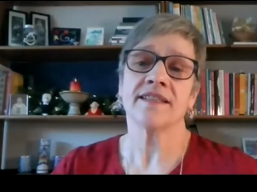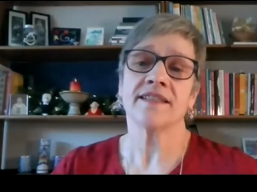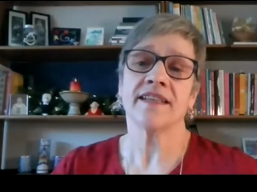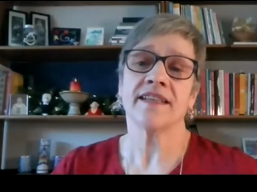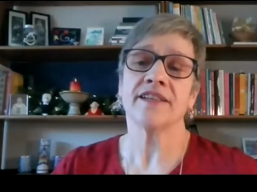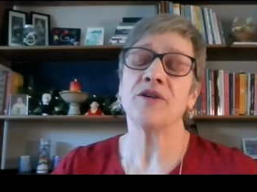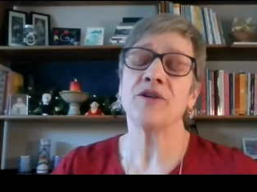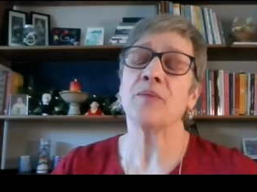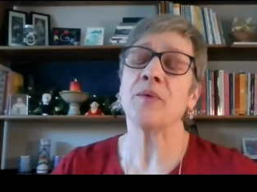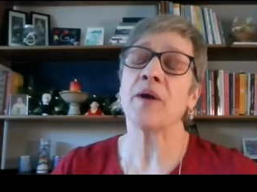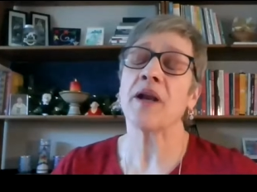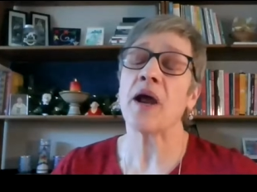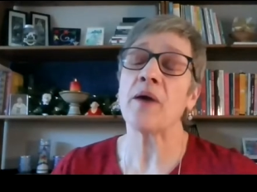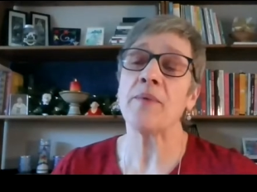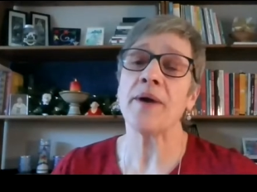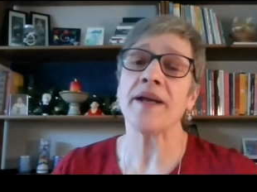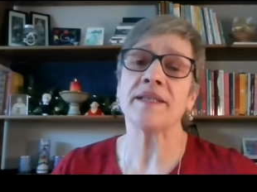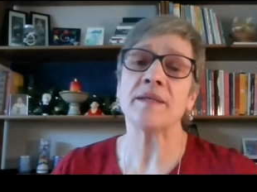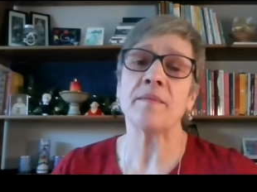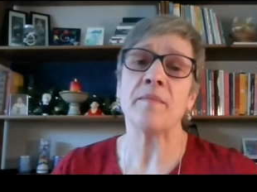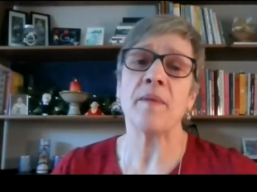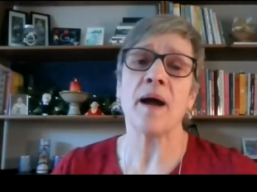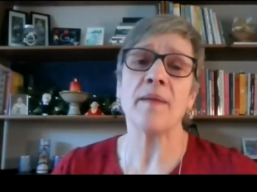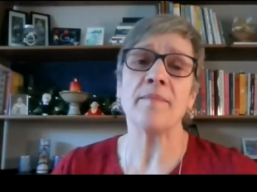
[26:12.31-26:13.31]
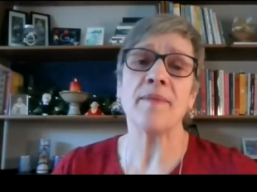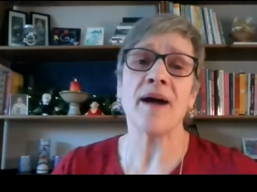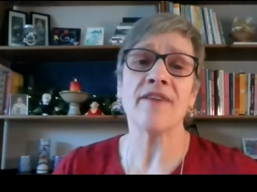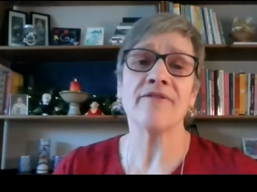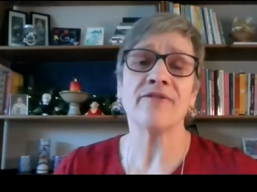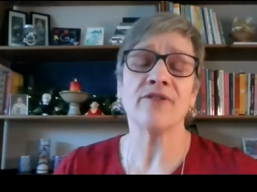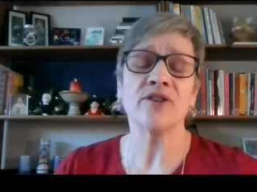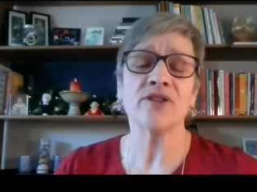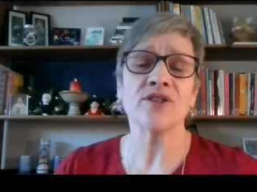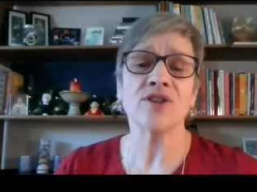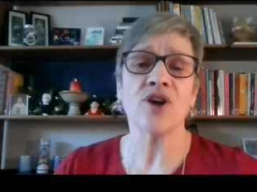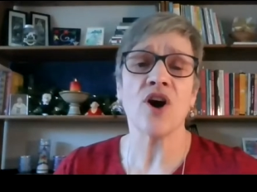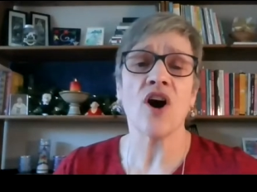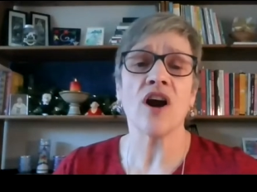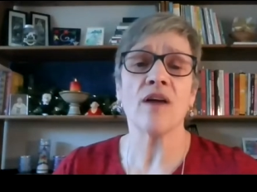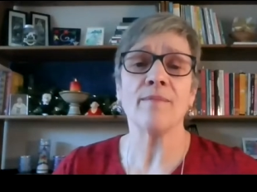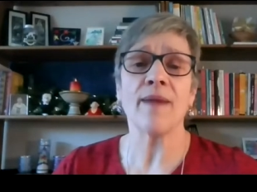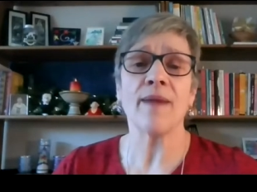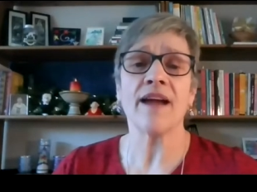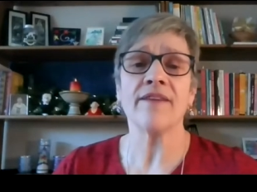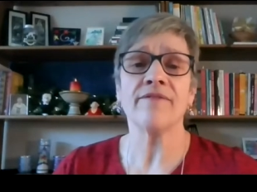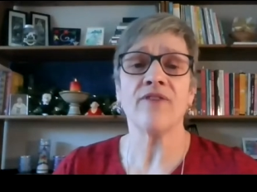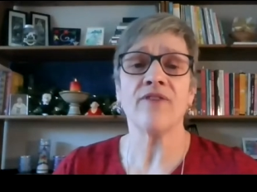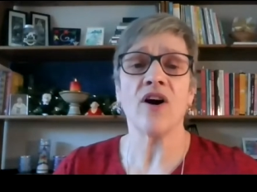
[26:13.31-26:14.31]
And when I went to buy my first car,
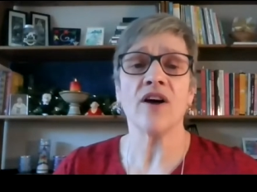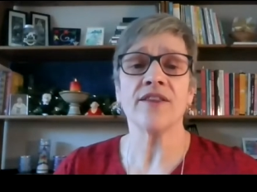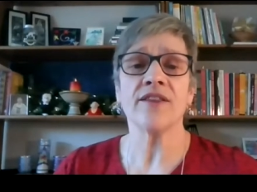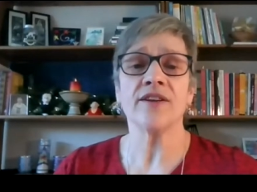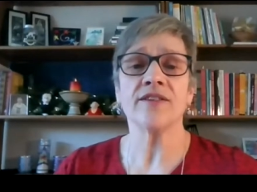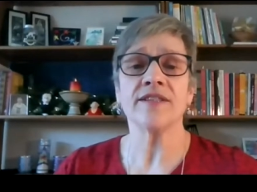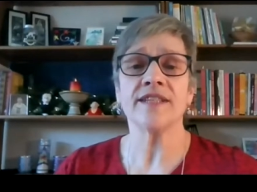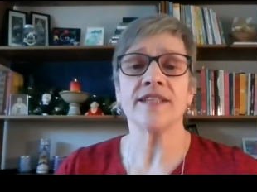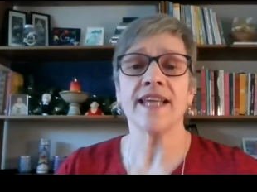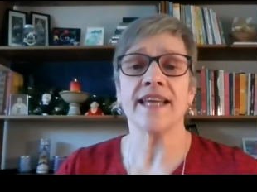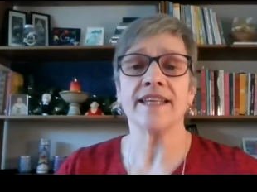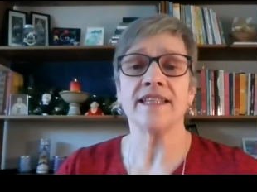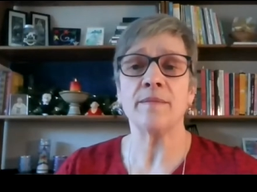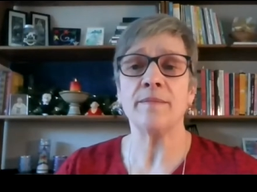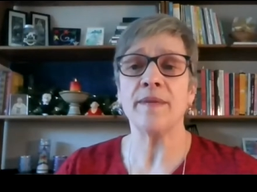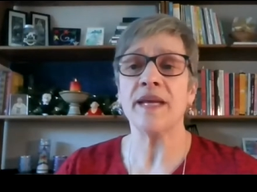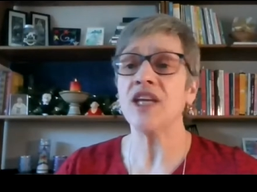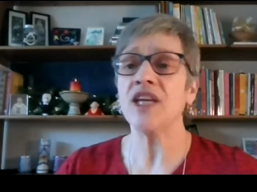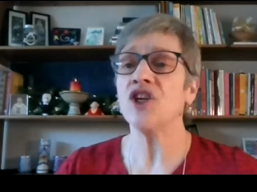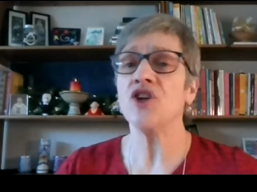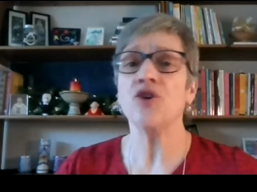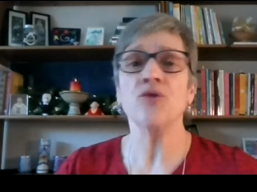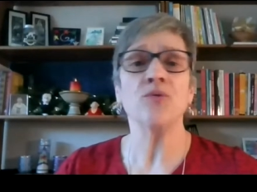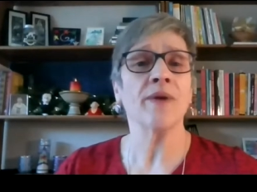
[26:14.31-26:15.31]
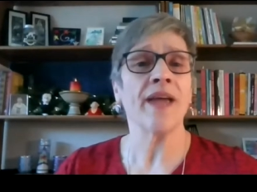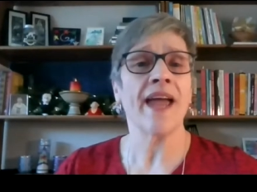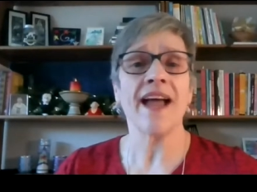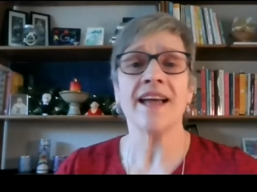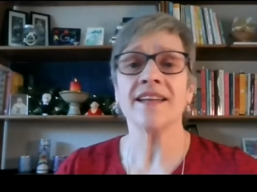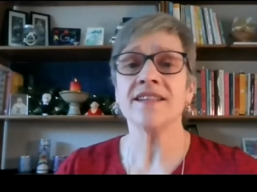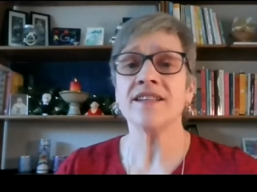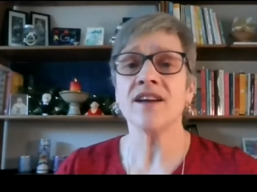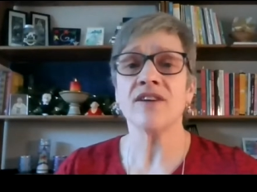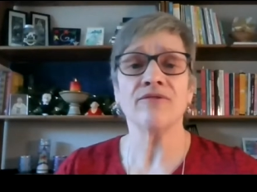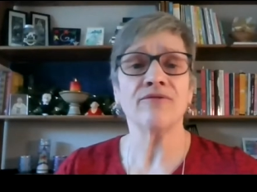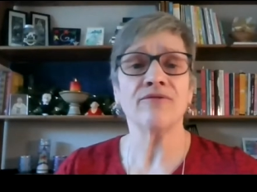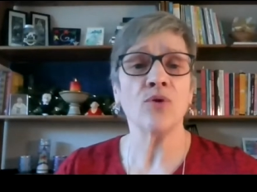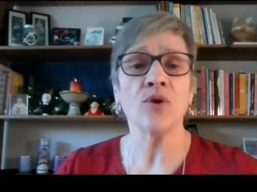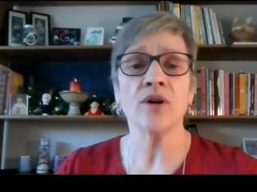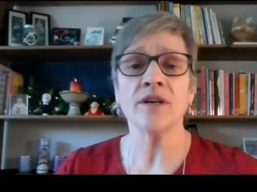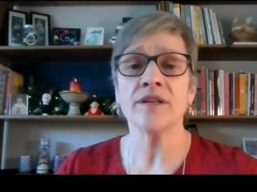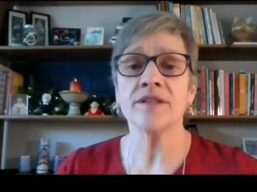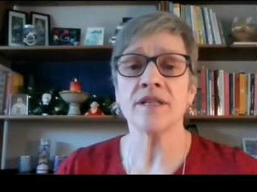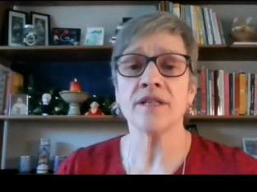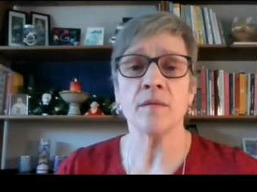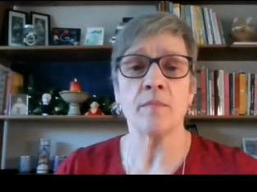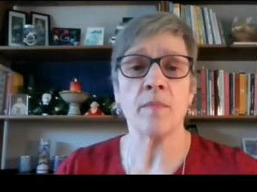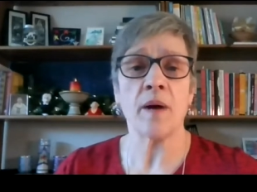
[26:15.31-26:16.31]
my father said to me, "You can't
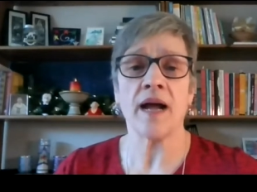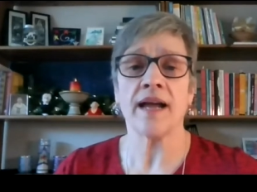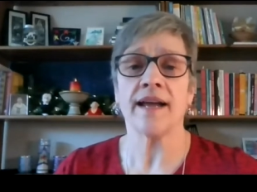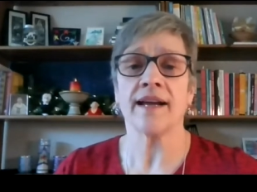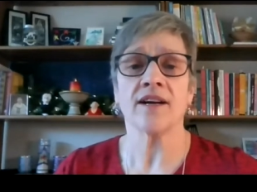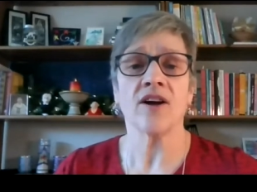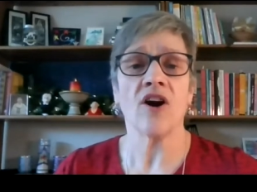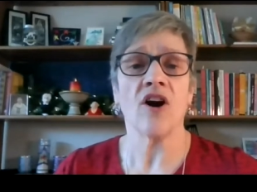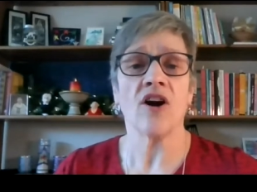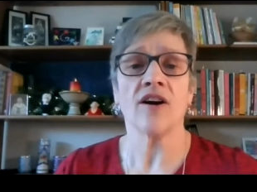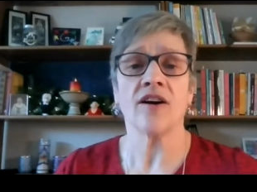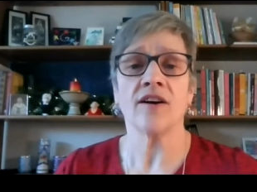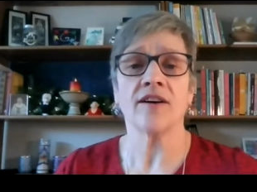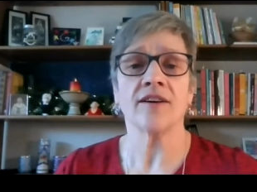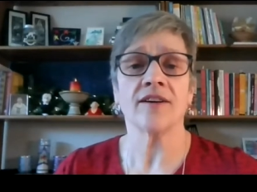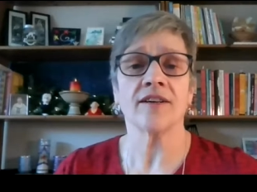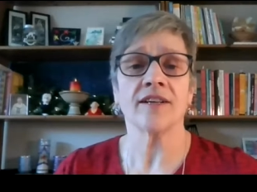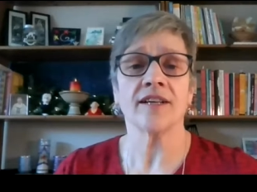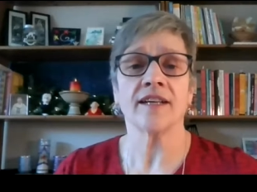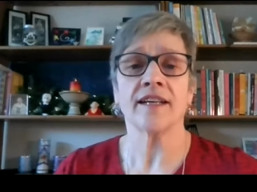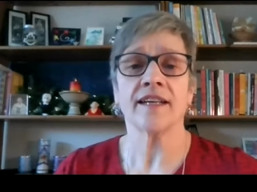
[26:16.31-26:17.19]
afford to buy a car."